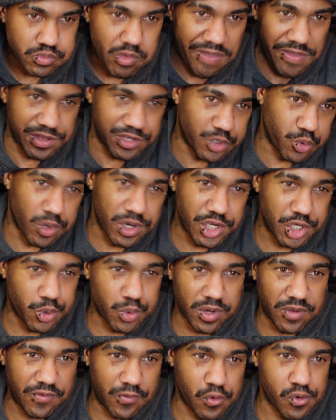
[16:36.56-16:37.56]
And in
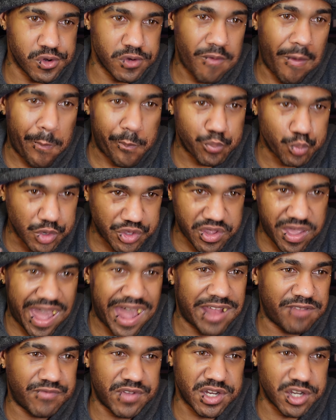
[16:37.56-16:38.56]
2024, with the
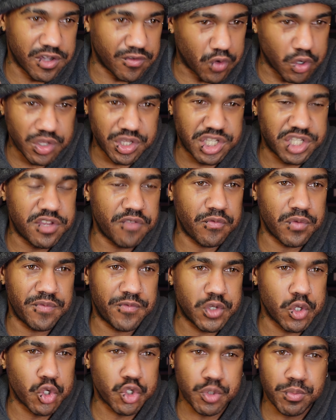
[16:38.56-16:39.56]
advent of all these different
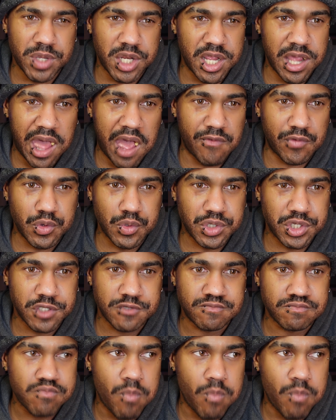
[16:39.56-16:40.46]
social media avenues,